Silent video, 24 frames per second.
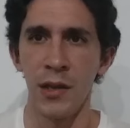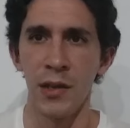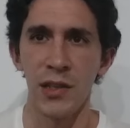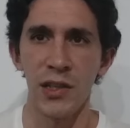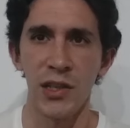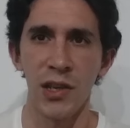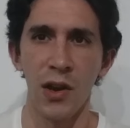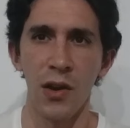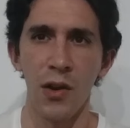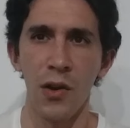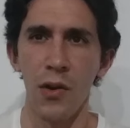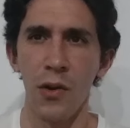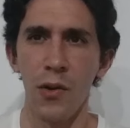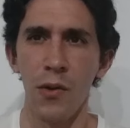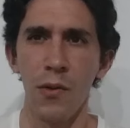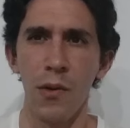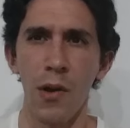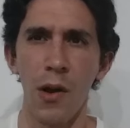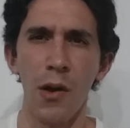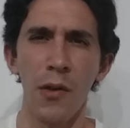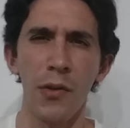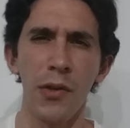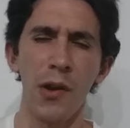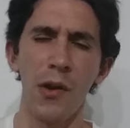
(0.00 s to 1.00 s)
So,
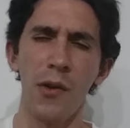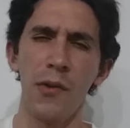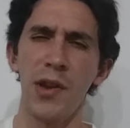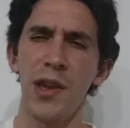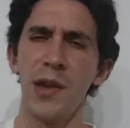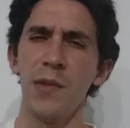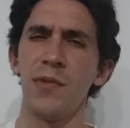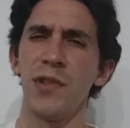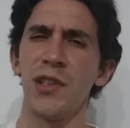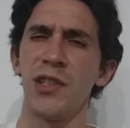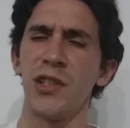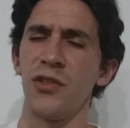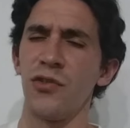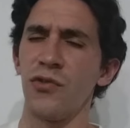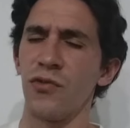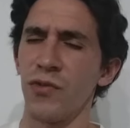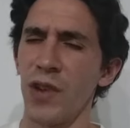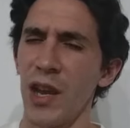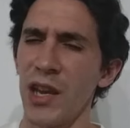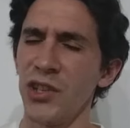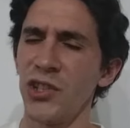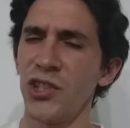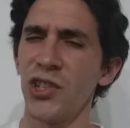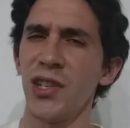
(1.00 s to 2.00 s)
although he was
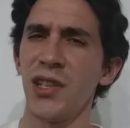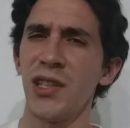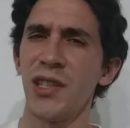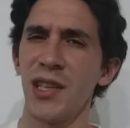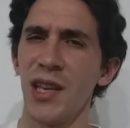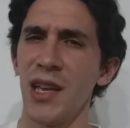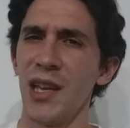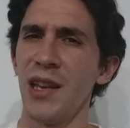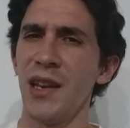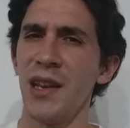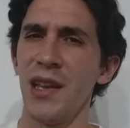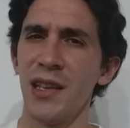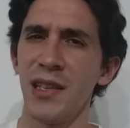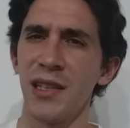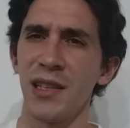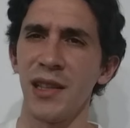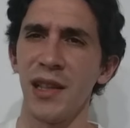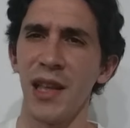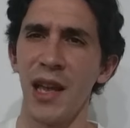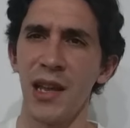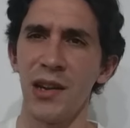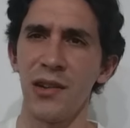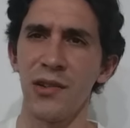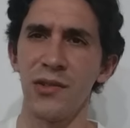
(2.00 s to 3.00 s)
gracious in his
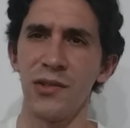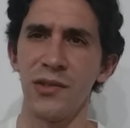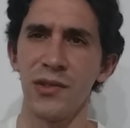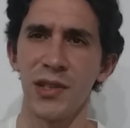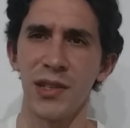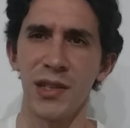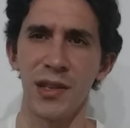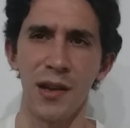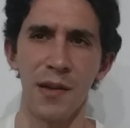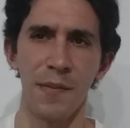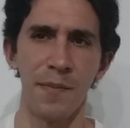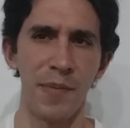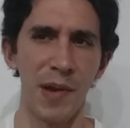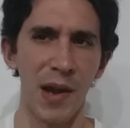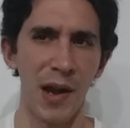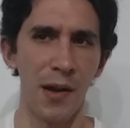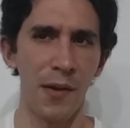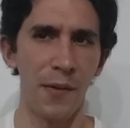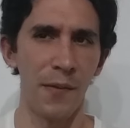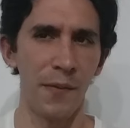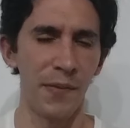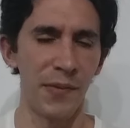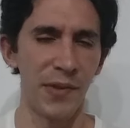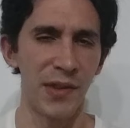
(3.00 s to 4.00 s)
letters
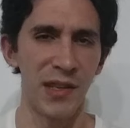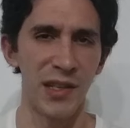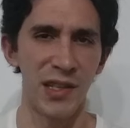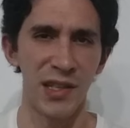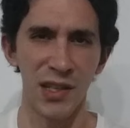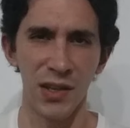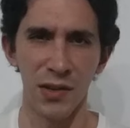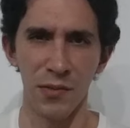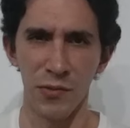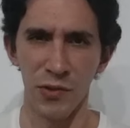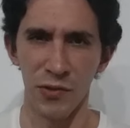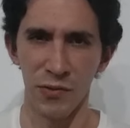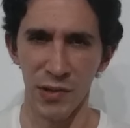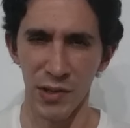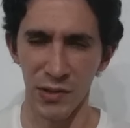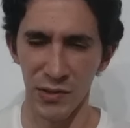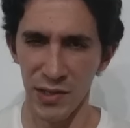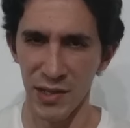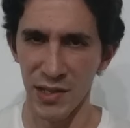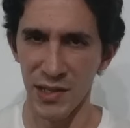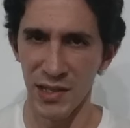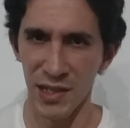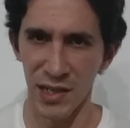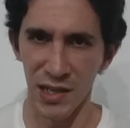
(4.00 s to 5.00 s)
about the
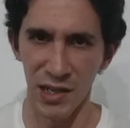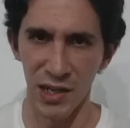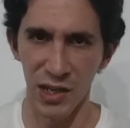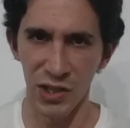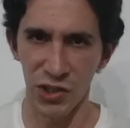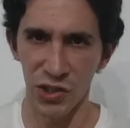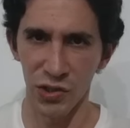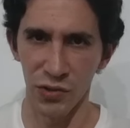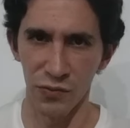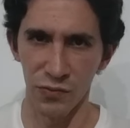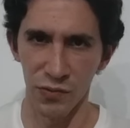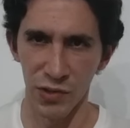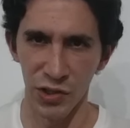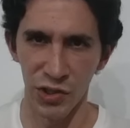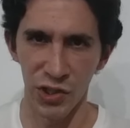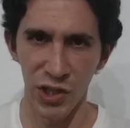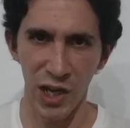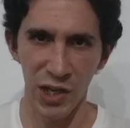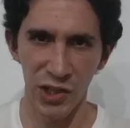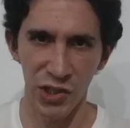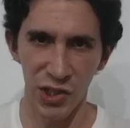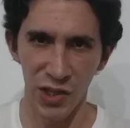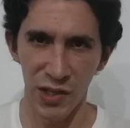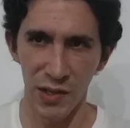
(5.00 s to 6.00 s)
Silmarillion's initial
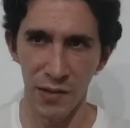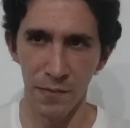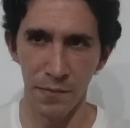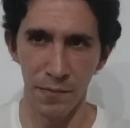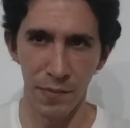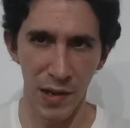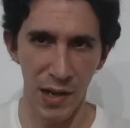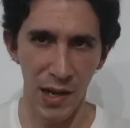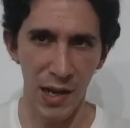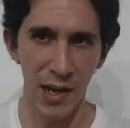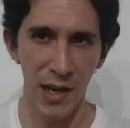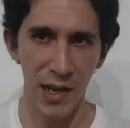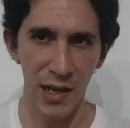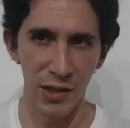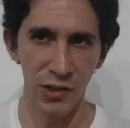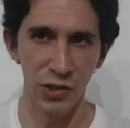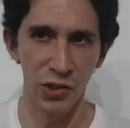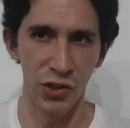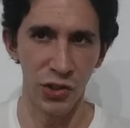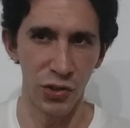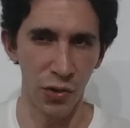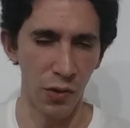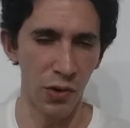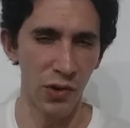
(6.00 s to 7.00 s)
rejection by
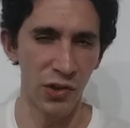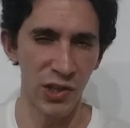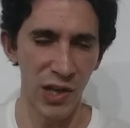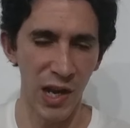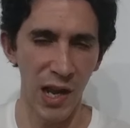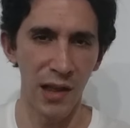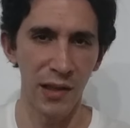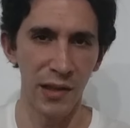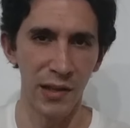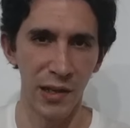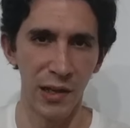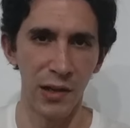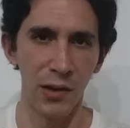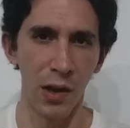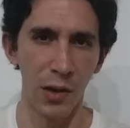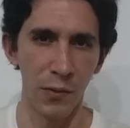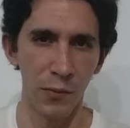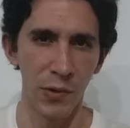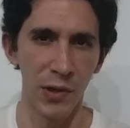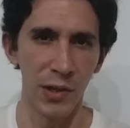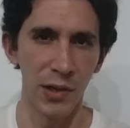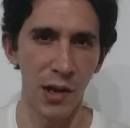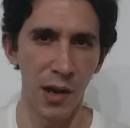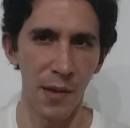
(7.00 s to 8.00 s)
George Allen and
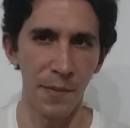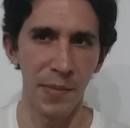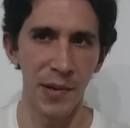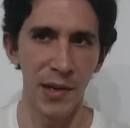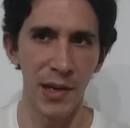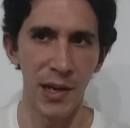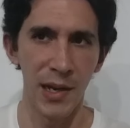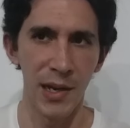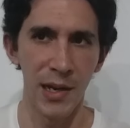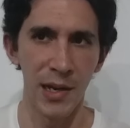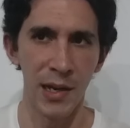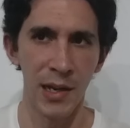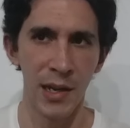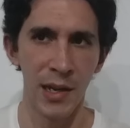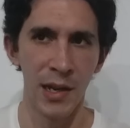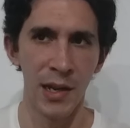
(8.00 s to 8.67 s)
Unwin Company,